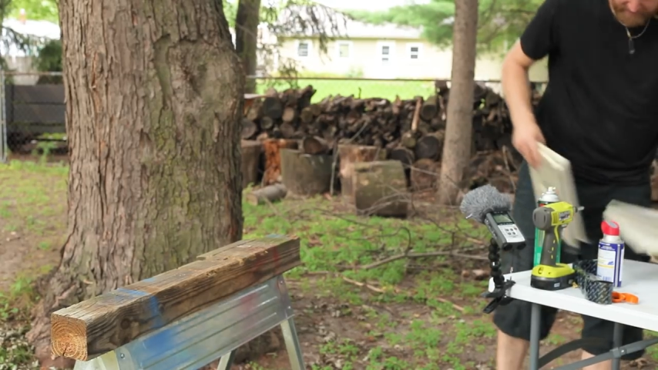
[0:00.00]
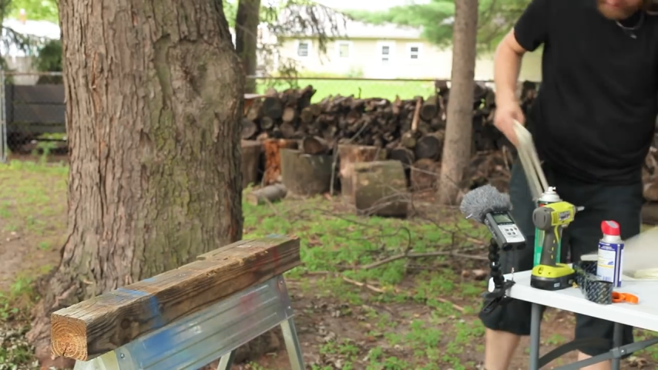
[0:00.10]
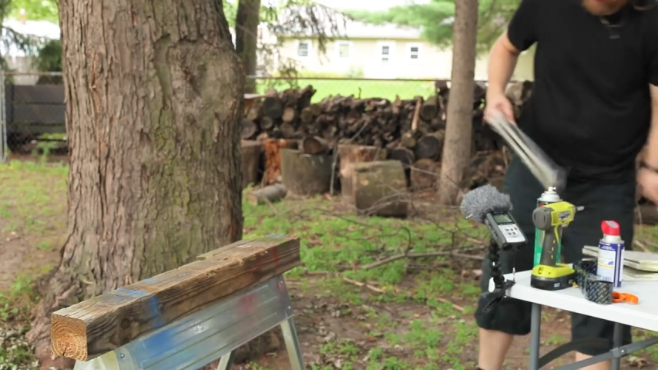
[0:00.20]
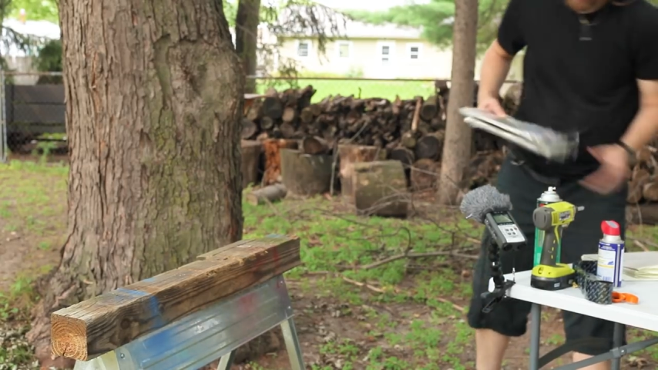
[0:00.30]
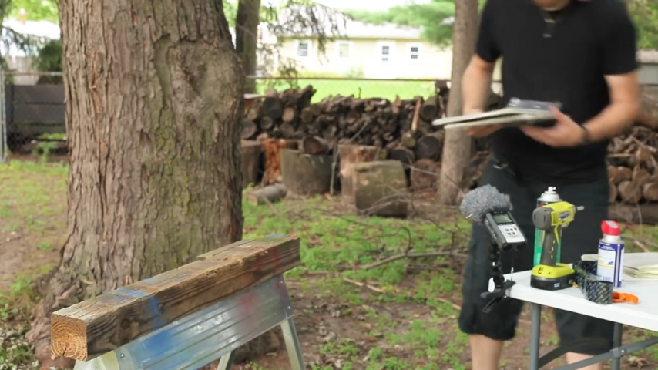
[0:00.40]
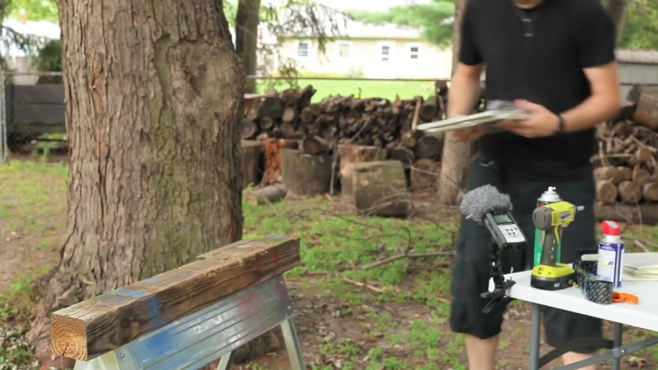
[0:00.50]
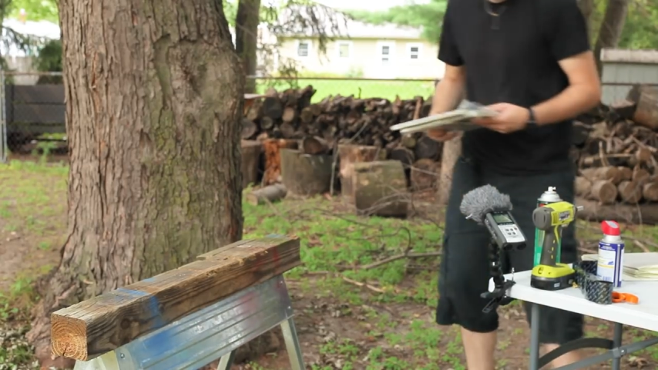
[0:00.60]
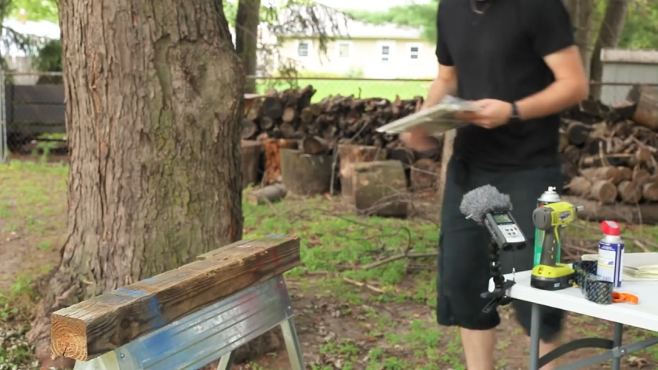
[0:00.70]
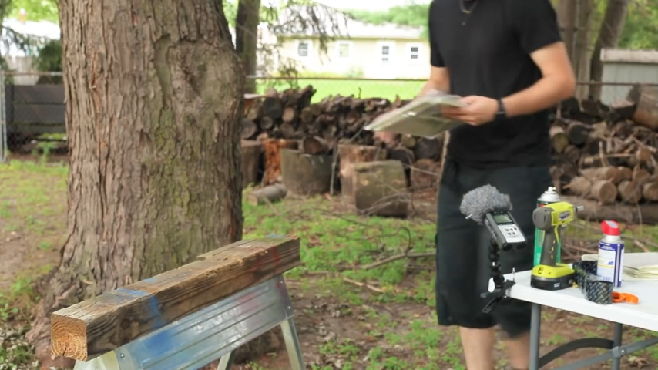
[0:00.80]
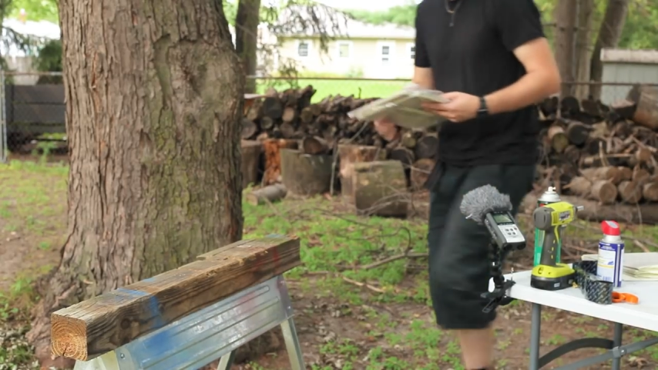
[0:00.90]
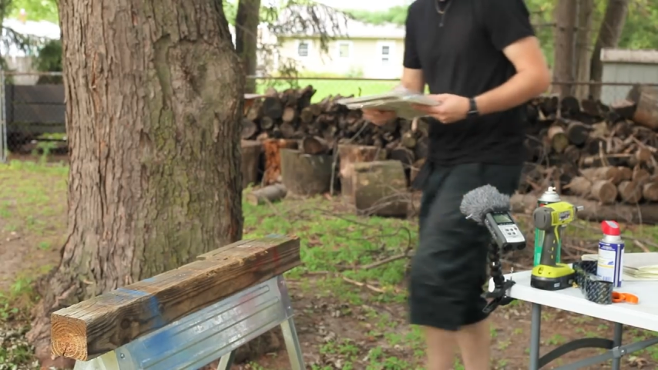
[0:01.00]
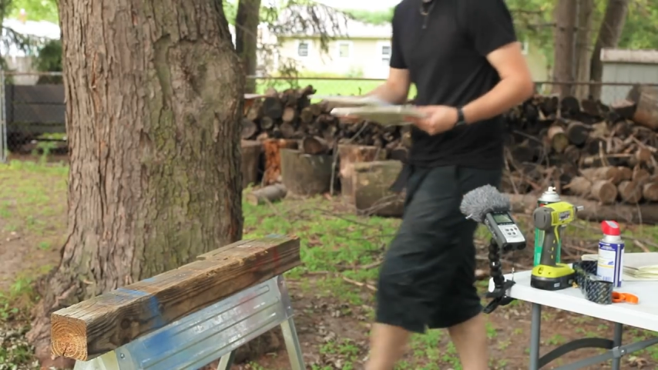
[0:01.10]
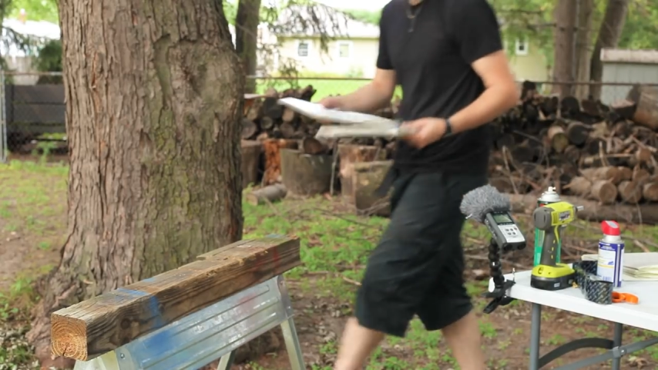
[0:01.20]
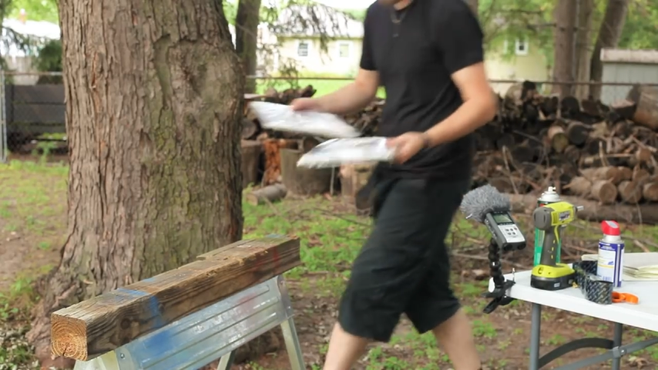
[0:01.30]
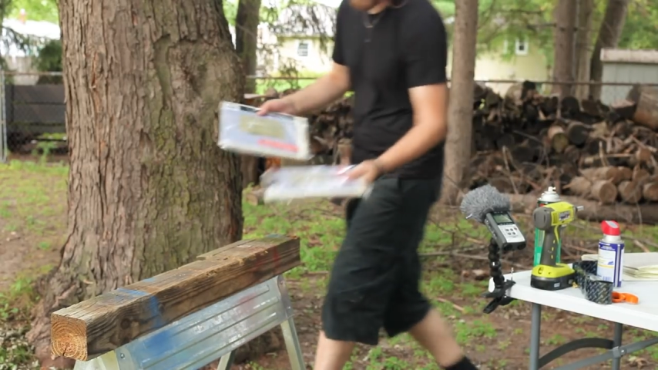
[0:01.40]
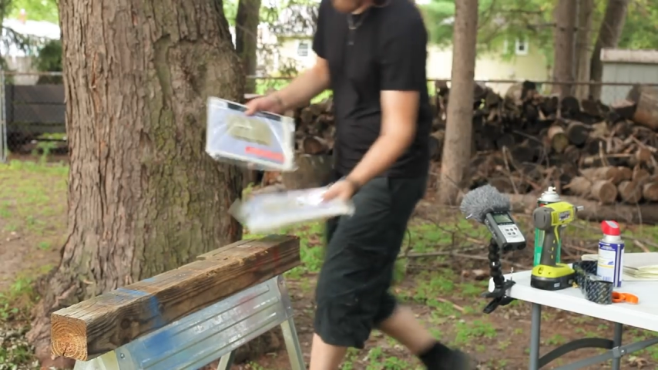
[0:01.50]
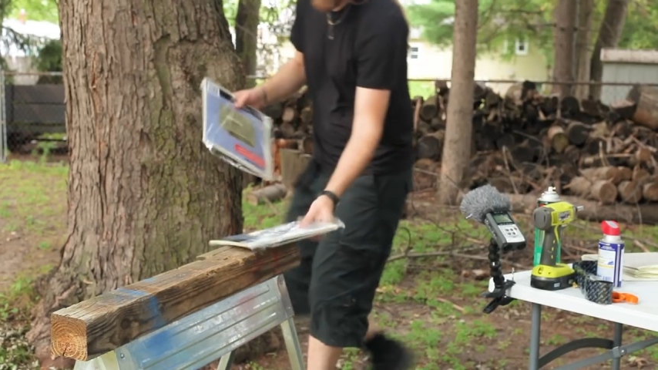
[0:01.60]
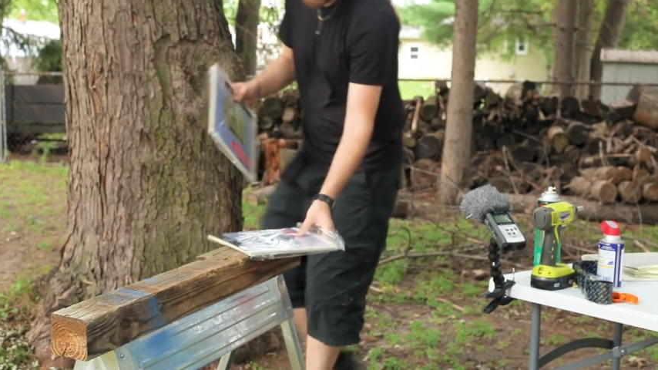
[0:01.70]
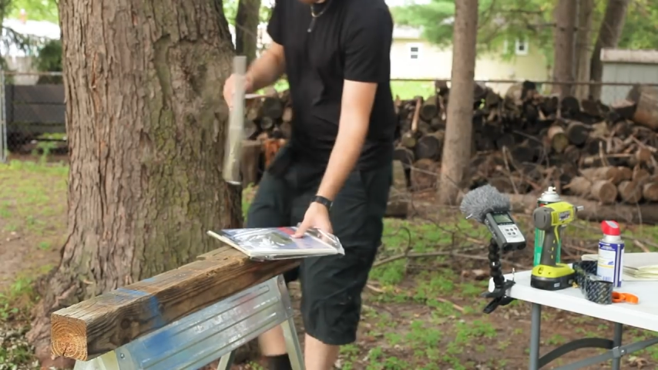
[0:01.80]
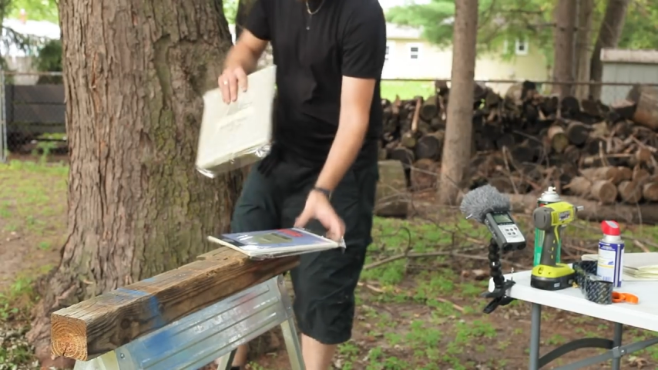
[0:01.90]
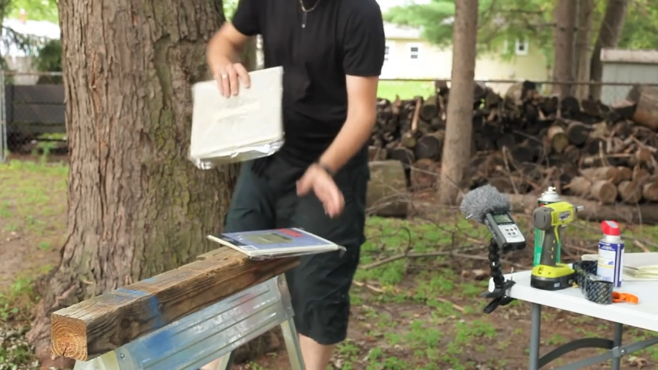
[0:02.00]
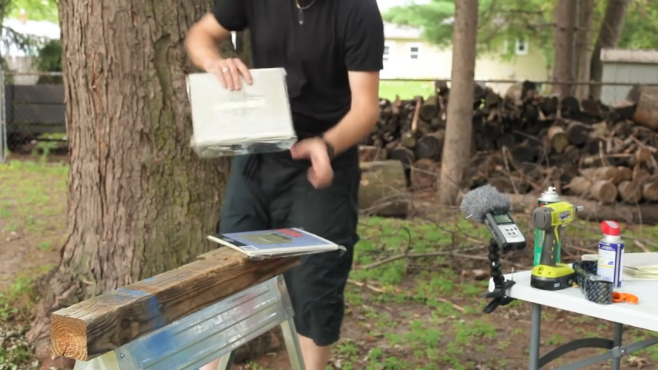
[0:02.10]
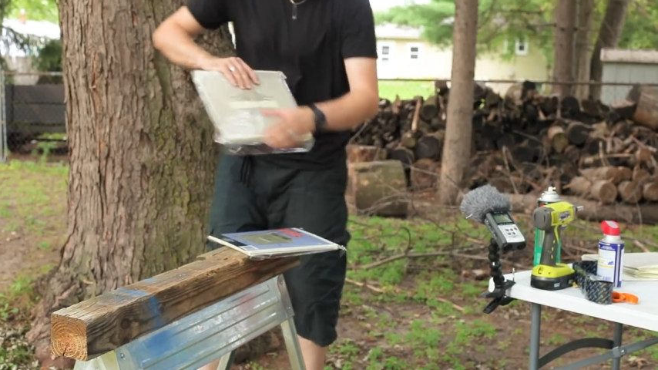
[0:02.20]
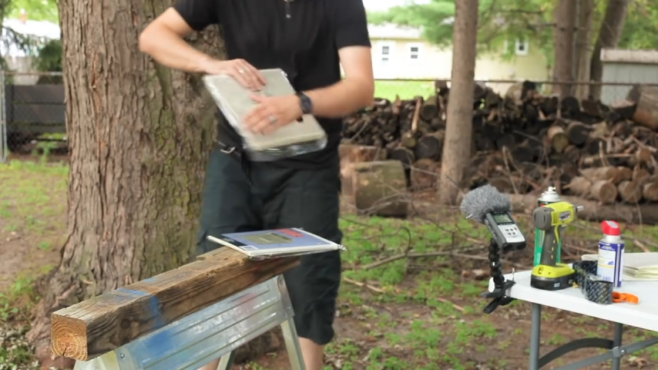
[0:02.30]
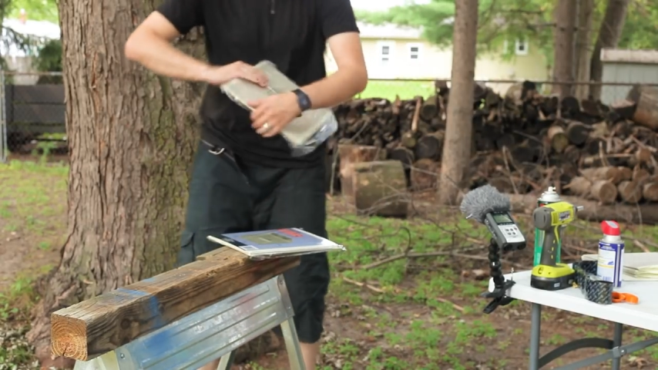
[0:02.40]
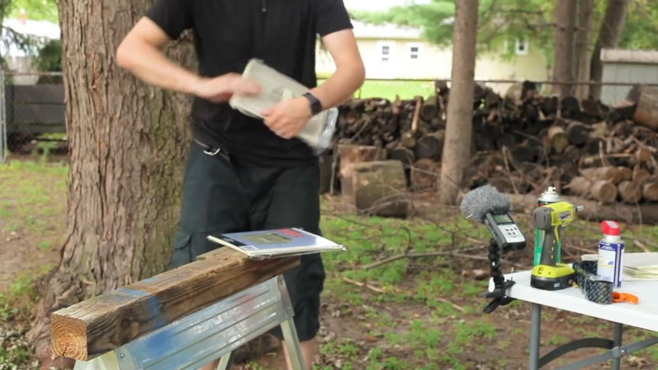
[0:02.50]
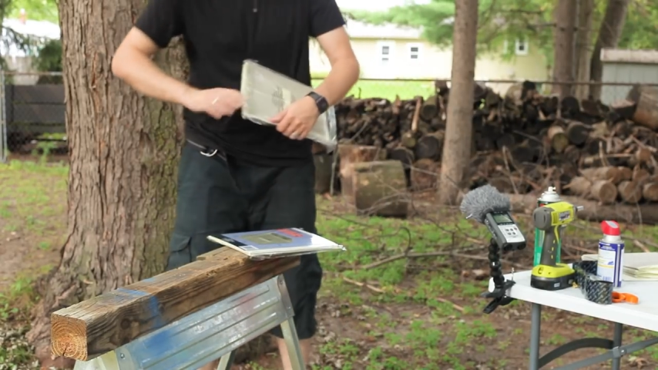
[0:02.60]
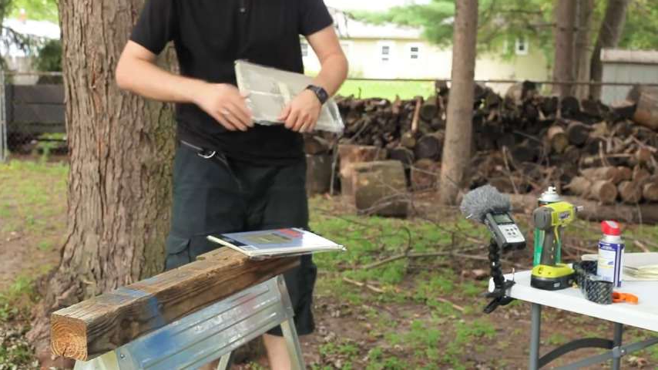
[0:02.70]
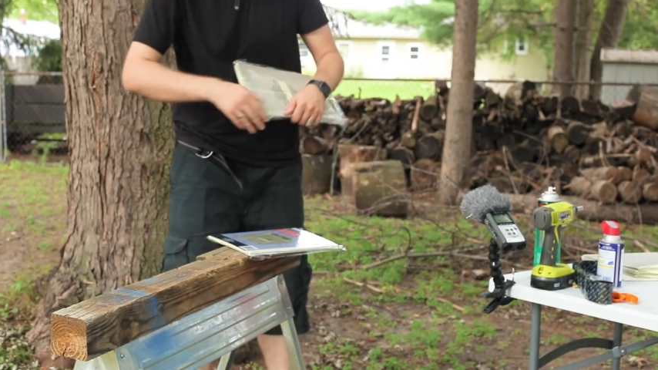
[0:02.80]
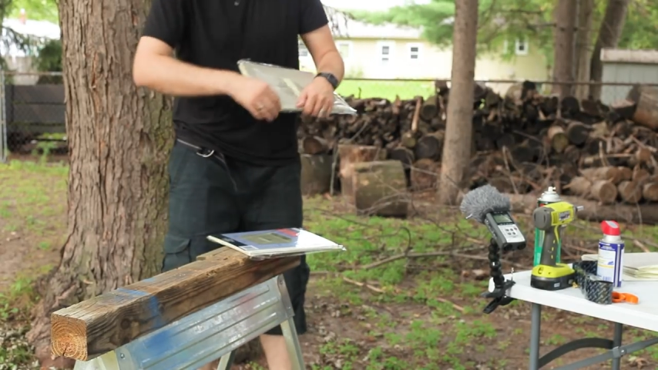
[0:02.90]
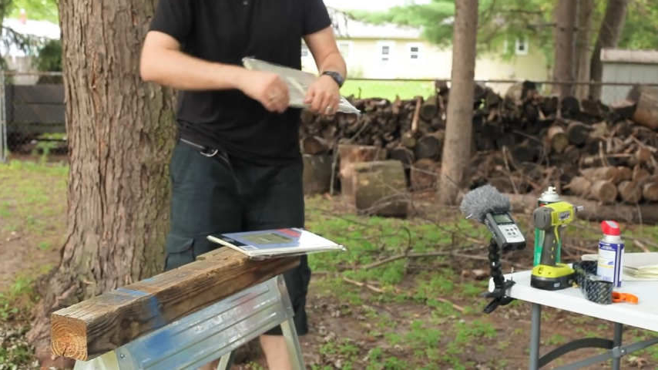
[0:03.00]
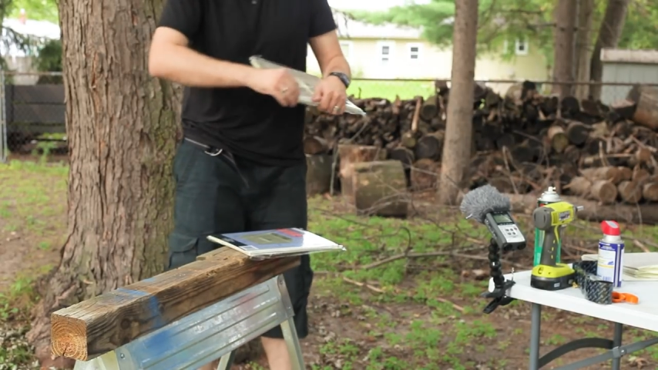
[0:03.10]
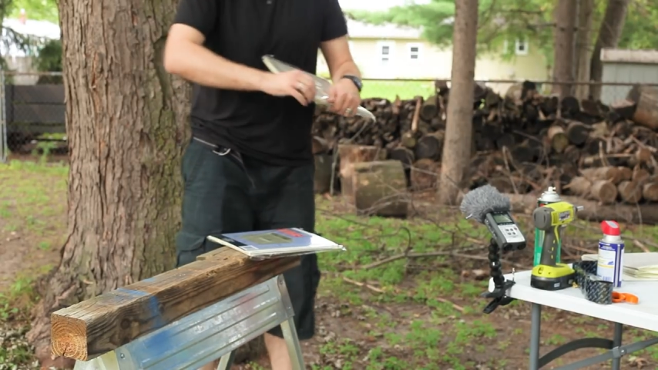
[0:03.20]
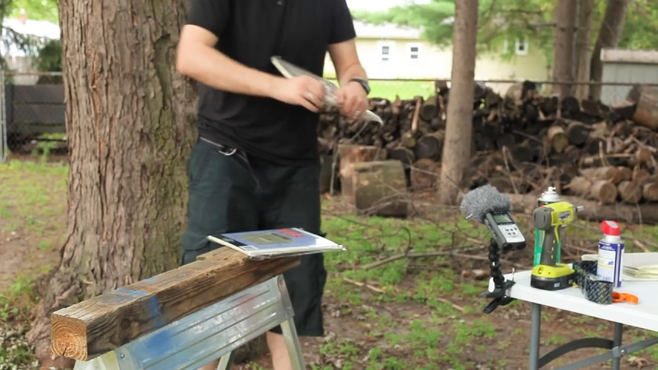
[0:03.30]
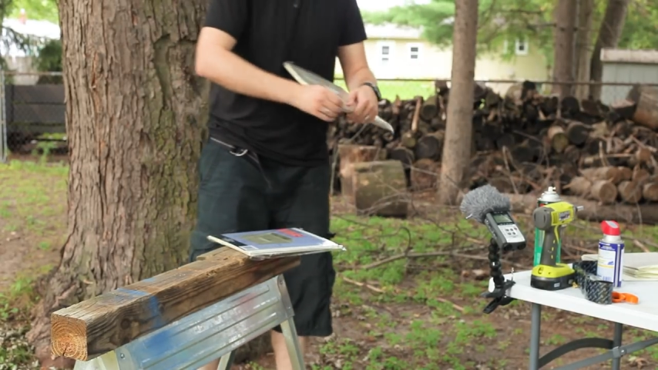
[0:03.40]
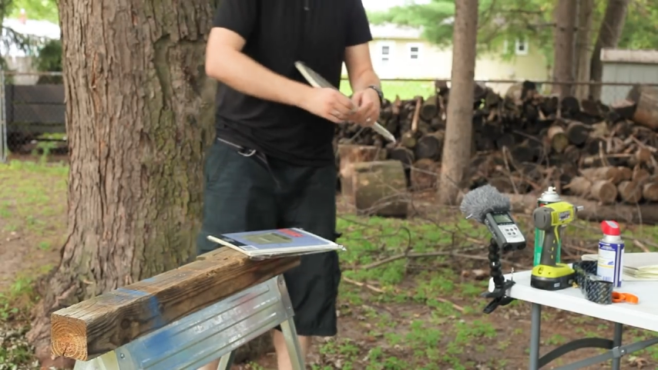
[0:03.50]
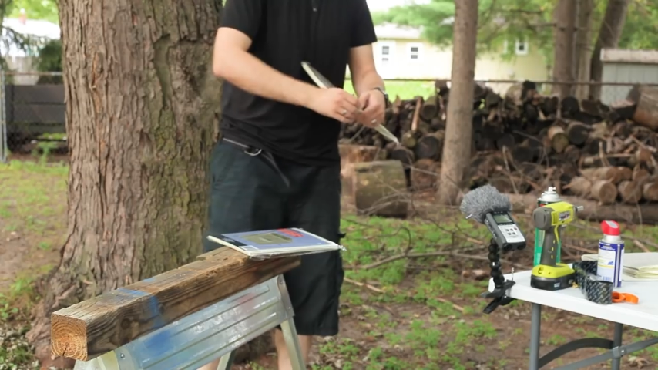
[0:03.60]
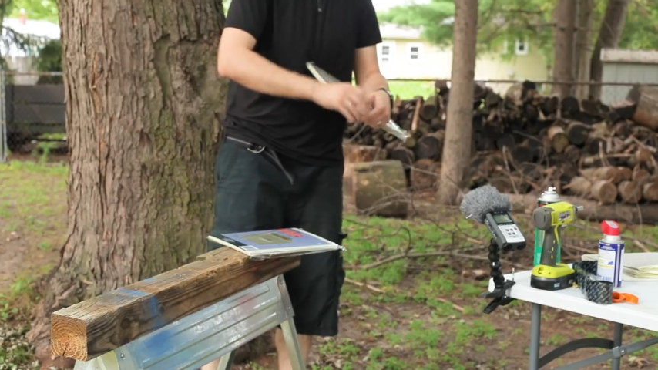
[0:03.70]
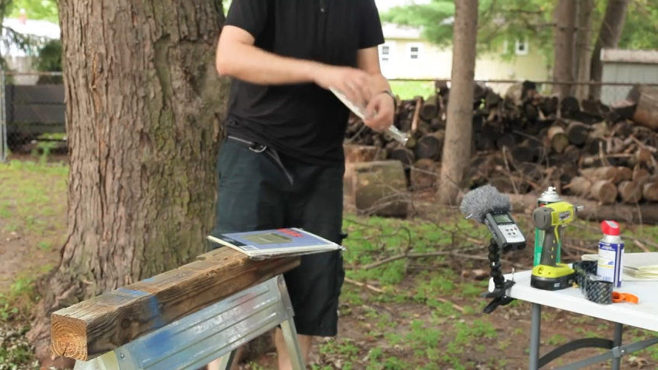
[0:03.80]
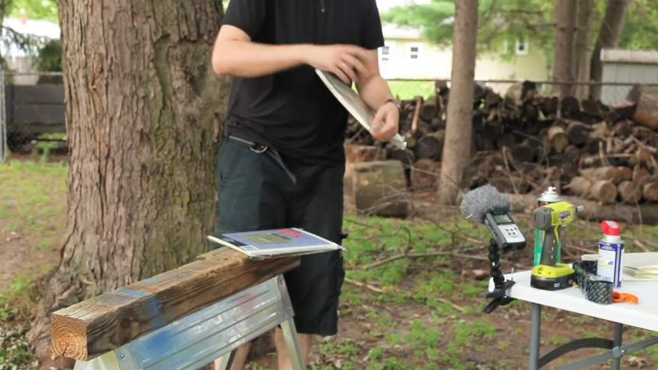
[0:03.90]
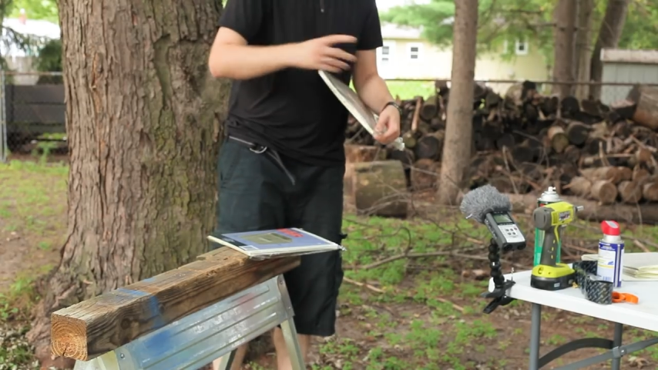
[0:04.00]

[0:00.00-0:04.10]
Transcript: No face is visible, so there are no lips to read.